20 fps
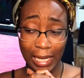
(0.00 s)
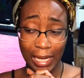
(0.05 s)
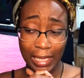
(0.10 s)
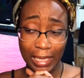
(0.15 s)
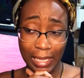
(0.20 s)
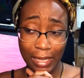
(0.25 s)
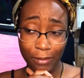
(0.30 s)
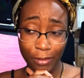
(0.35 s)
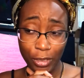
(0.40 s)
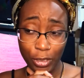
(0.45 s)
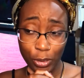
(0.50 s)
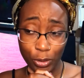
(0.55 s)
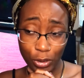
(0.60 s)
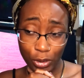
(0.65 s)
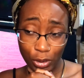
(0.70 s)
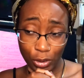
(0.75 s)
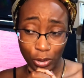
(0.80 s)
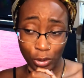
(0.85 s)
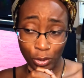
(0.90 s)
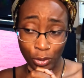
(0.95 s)
I never
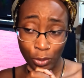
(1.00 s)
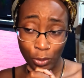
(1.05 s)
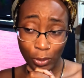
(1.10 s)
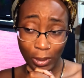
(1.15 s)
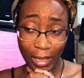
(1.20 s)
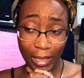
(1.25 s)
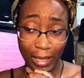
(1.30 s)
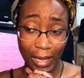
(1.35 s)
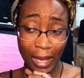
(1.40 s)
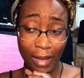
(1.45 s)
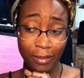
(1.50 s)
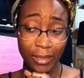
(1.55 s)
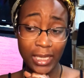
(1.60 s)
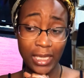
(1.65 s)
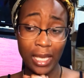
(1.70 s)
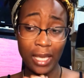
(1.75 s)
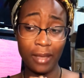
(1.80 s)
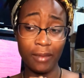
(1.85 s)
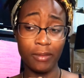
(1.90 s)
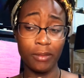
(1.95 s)
used to do, like I've
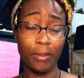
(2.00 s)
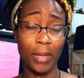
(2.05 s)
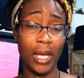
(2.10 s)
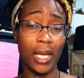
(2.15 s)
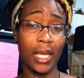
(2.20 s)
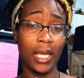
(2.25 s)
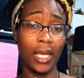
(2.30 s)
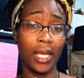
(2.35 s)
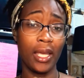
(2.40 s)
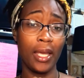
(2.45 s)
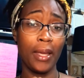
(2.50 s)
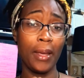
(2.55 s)
saved my